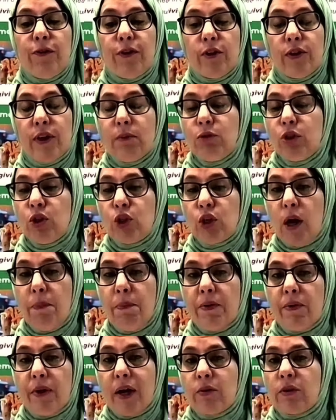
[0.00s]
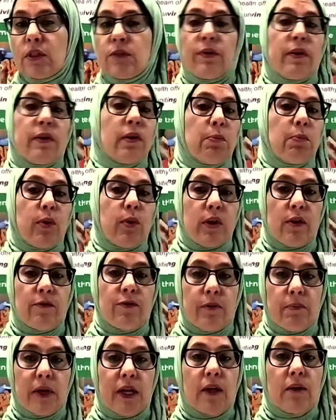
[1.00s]
for them to shop around is very
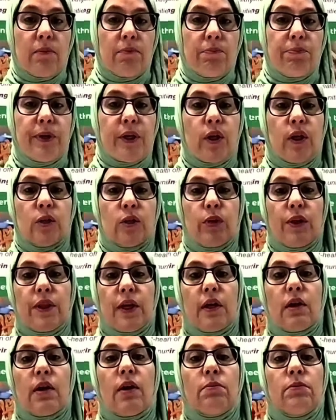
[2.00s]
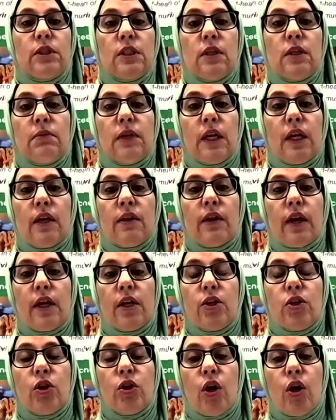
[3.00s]
important for me, because when they come to me,
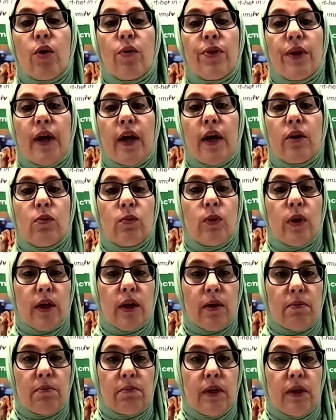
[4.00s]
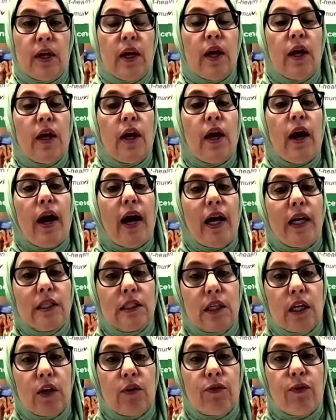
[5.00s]
they know that what I'm
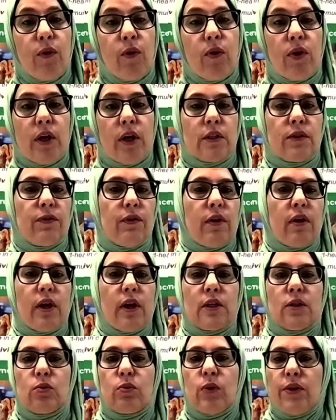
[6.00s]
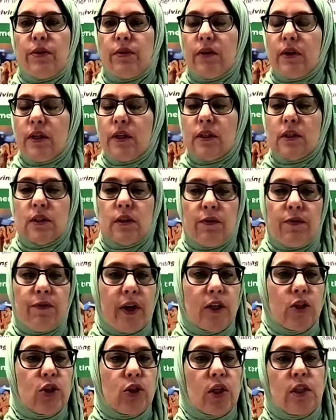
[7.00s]
asking for, as far as whether it is the
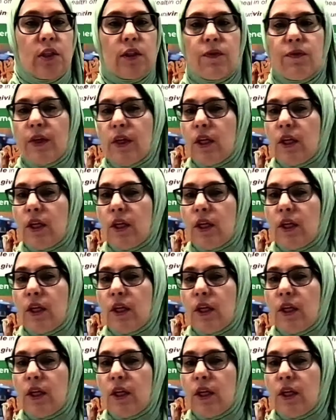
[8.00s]
franchise